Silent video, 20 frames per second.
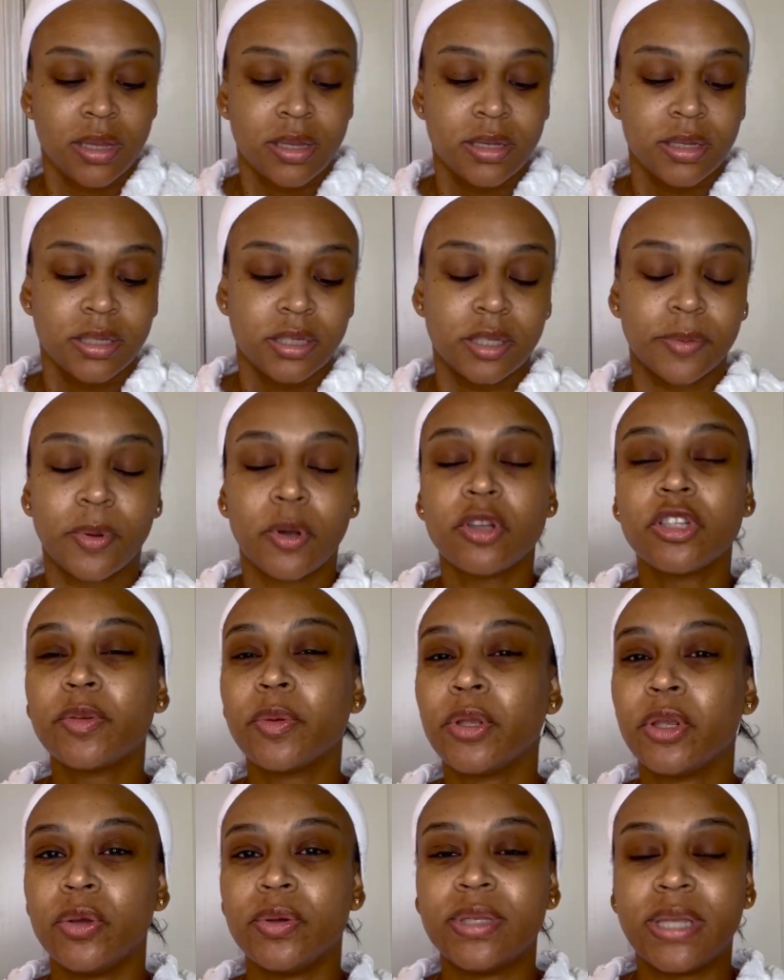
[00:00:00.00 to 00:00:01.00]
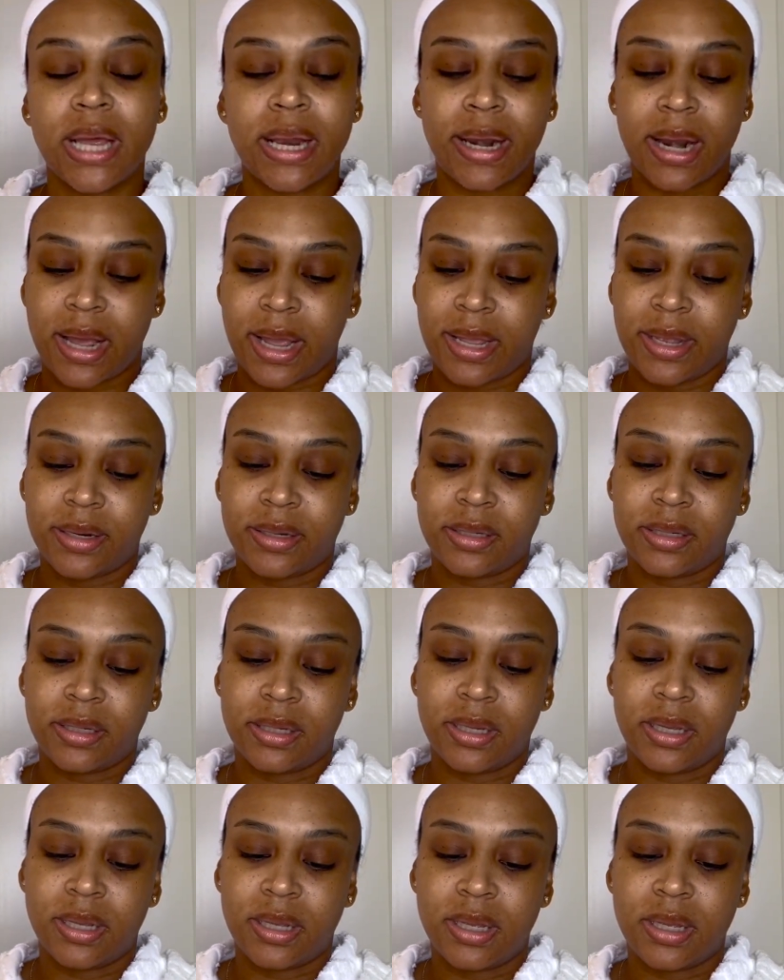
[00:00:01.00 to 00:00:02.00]
supposed to be used at night,
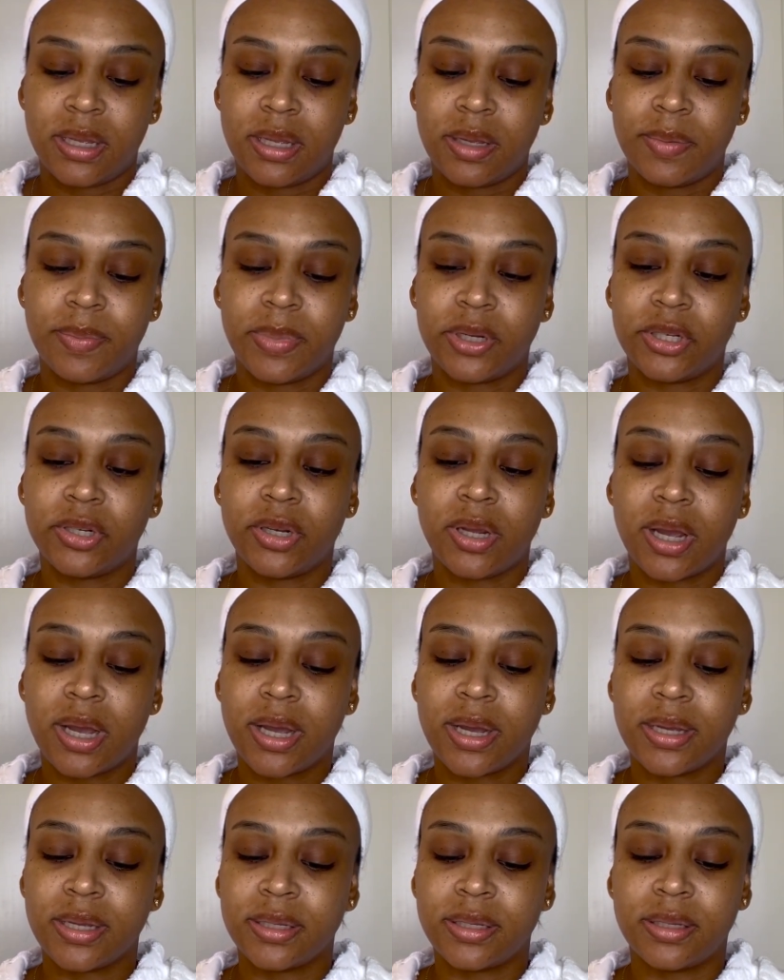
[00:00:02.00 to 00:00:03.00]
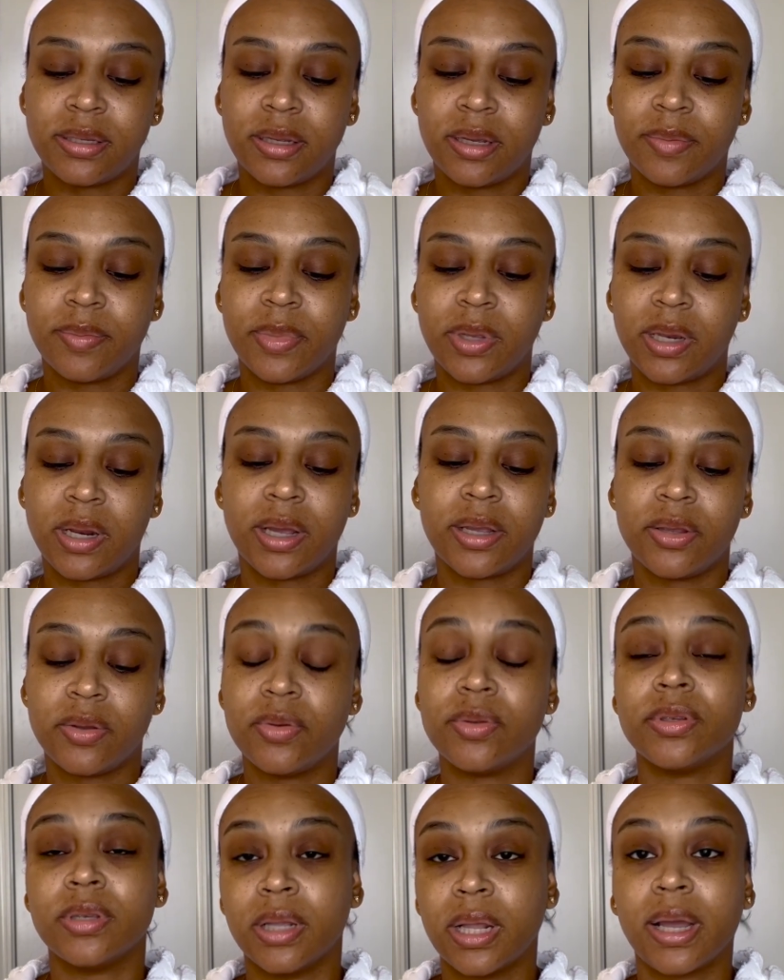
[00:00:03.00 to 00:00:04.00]
but you guys, I mean, I use
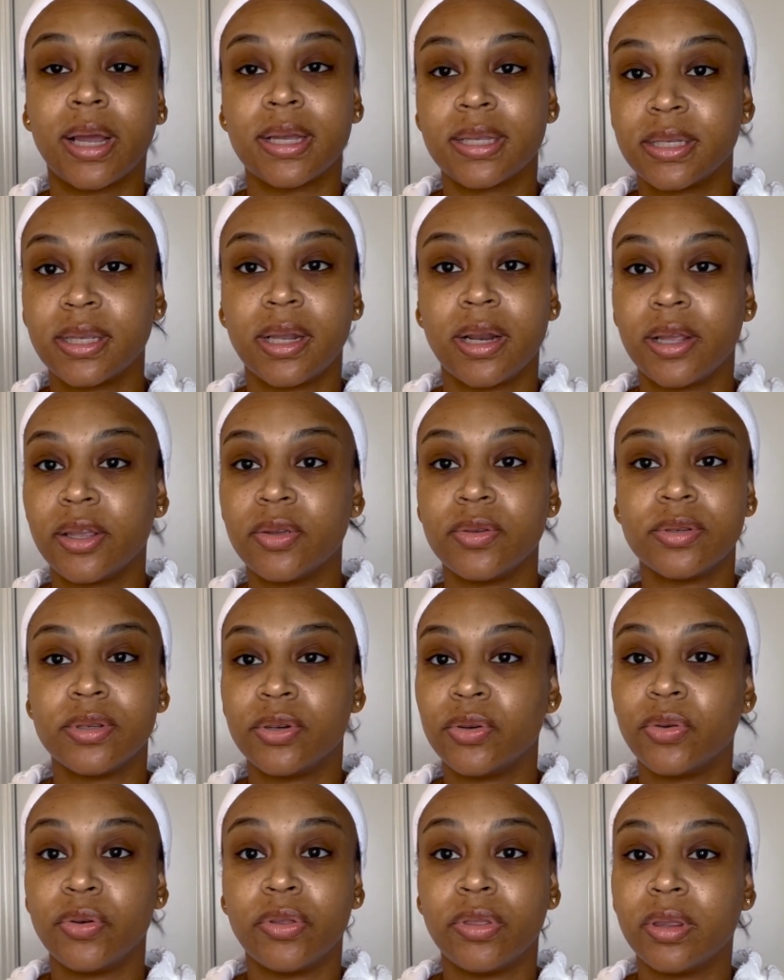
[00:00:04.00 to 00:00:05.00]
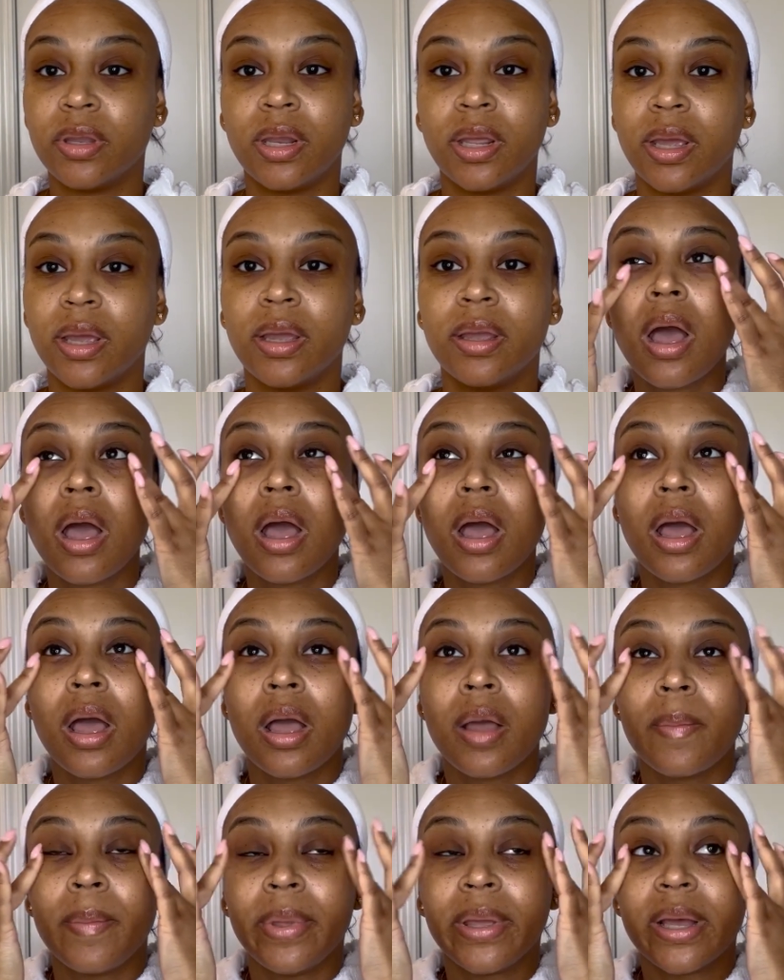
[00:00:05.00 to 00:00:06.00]
it, like I said, I use it during the day
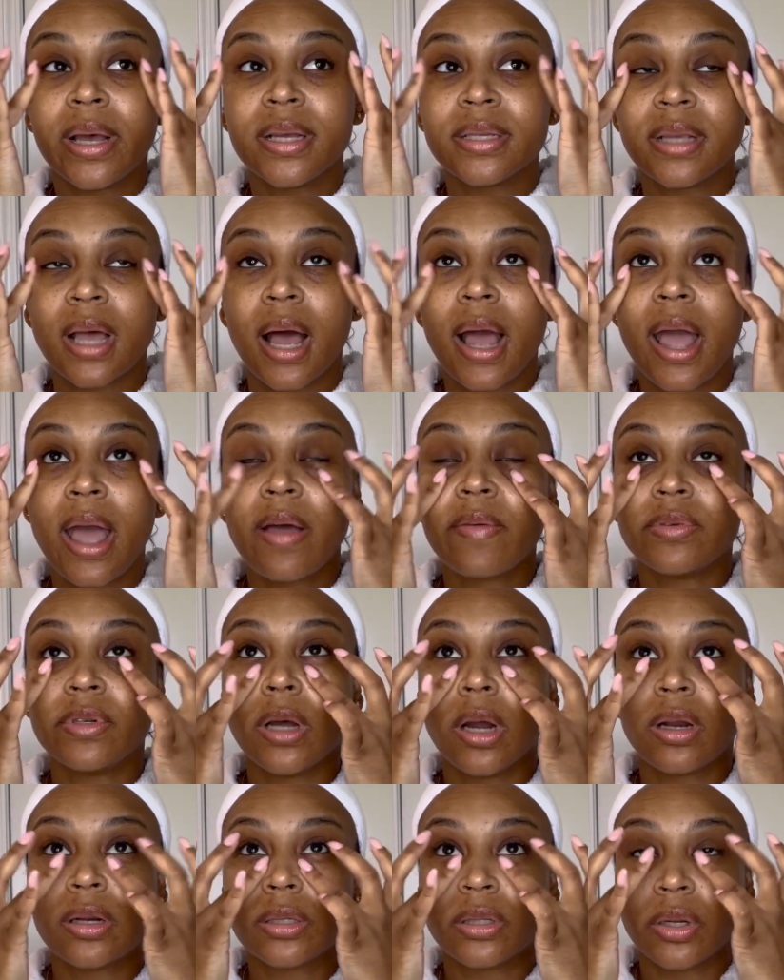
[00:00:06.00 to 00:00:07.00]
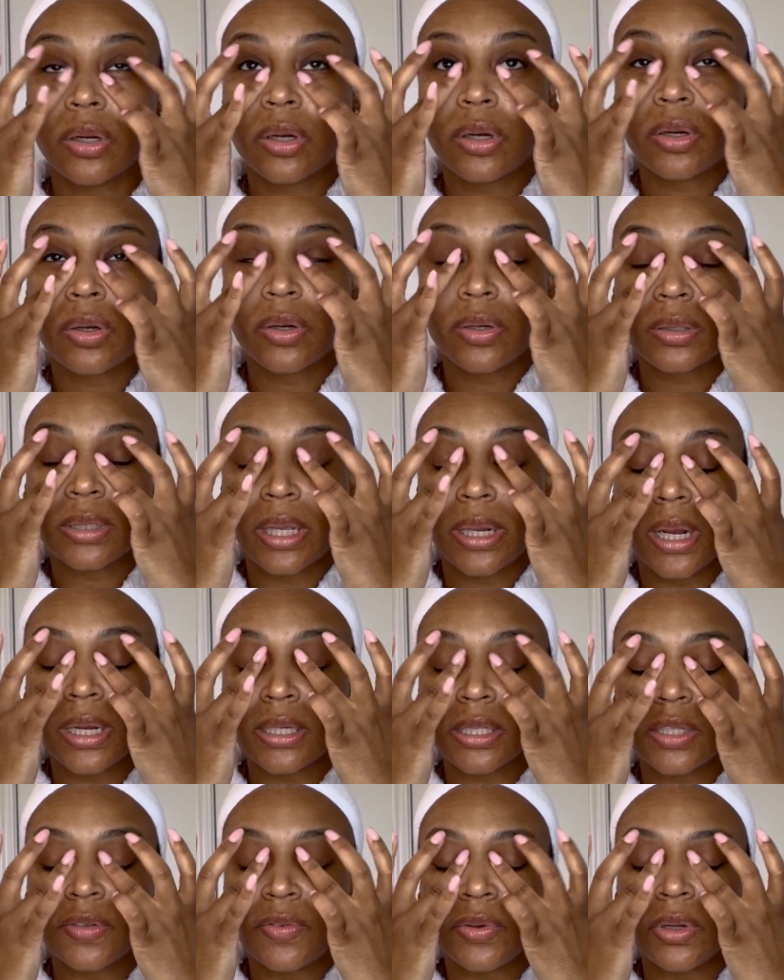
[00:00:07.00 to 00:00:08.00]
because I have dark circles and I
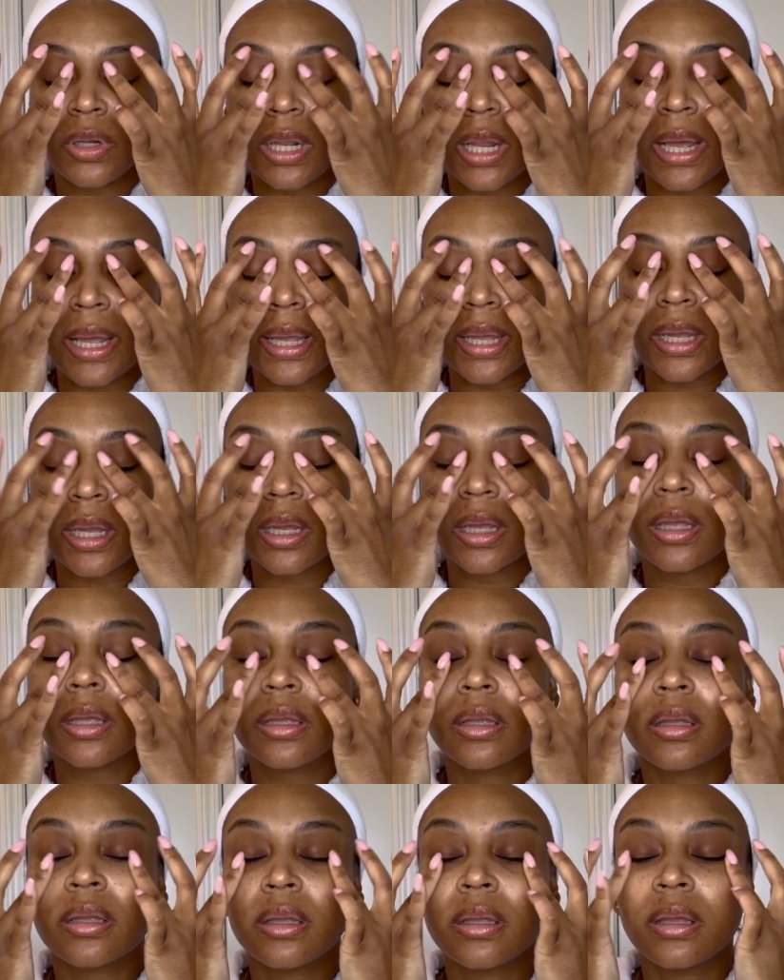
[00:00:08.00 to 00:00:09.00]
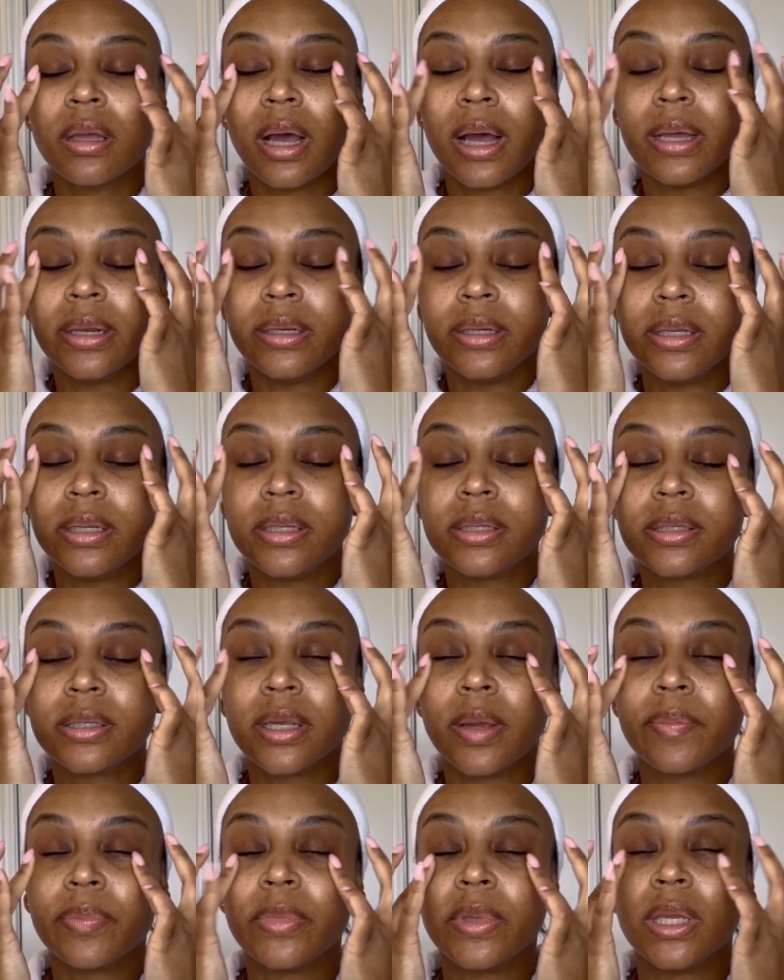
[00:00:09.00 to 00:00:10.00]
just feel like I need
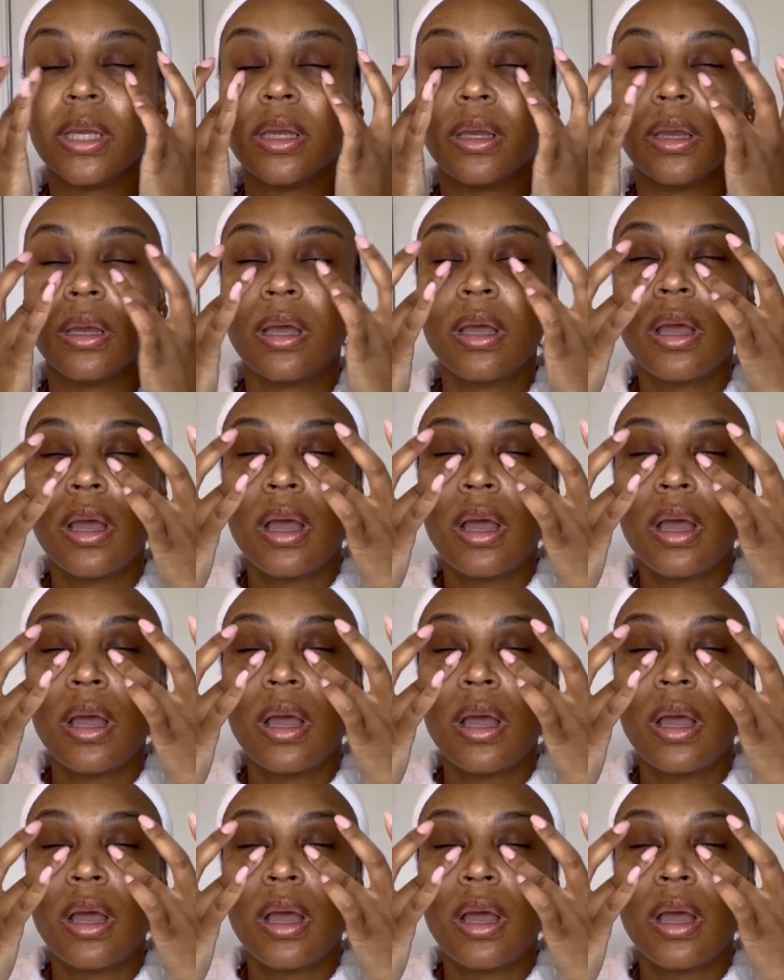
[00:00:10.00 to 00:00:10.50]
something